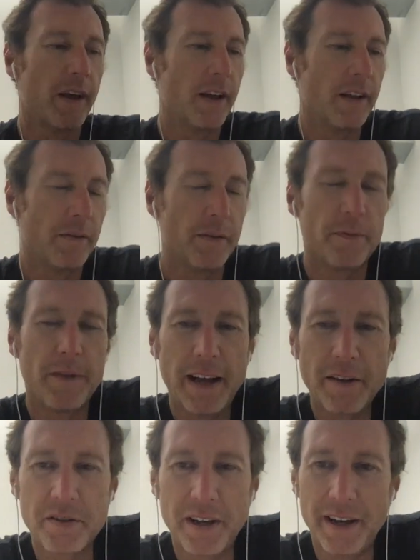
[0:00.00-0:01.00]
I love it.
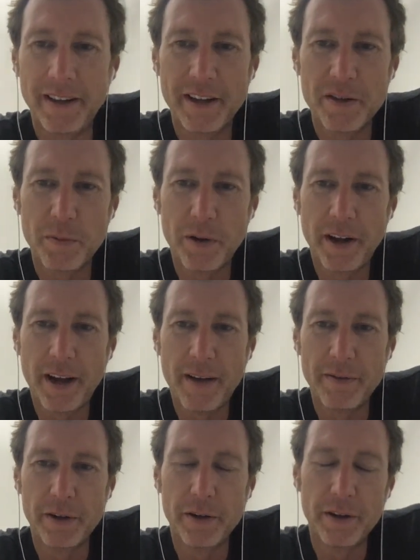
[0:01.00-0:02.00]
Fascinating. That's one I
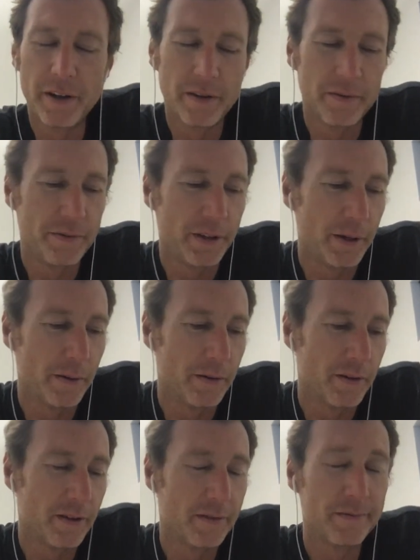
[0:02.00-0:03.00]
haven't heard of. You
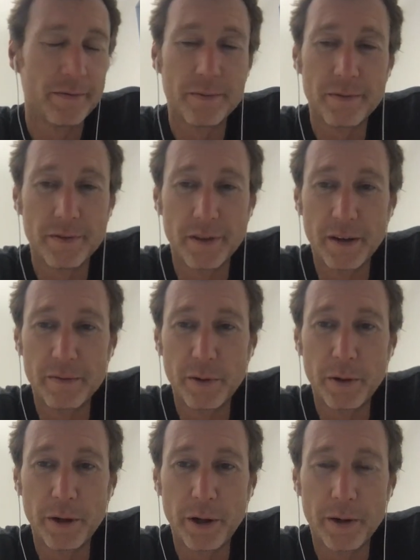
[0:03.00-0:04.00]
know, love
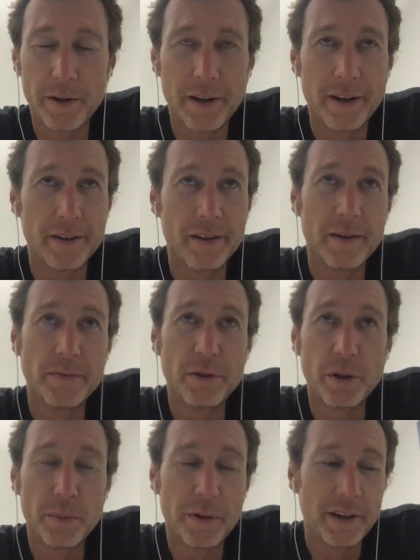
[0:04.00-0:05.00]
rhodiola,
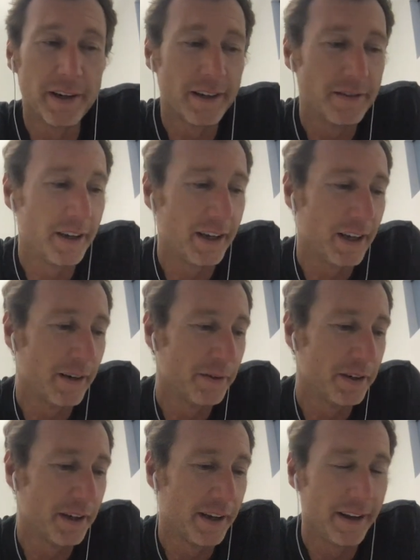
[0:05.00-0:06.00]
love turmeric. I take it
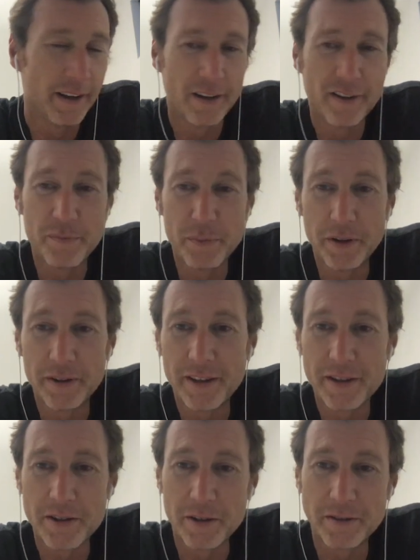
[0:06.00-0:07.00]
every day. I love milk
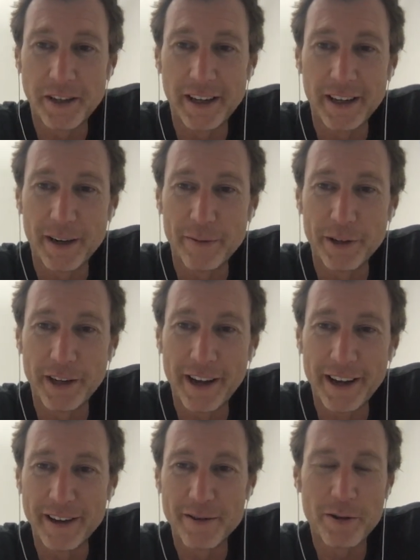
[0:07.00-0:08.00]
thistle. Take it every
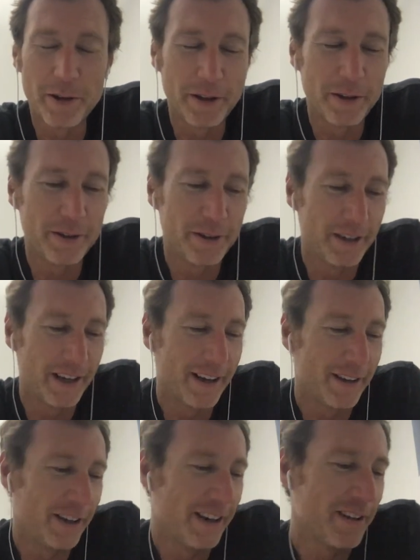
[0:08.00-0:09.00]
day. So you, you
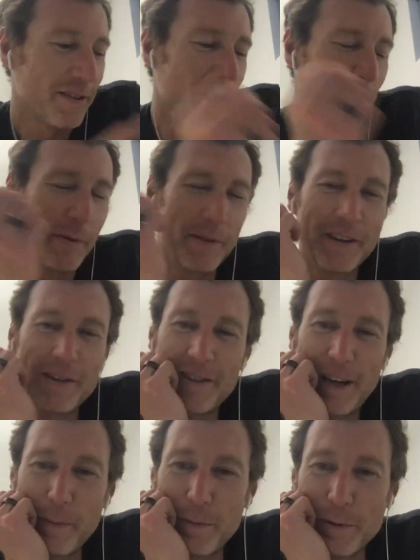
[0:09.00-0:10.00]
got you got some of the
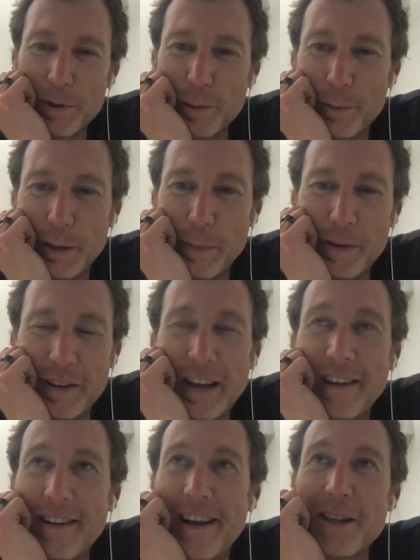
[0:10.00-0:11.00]
staples for me, but that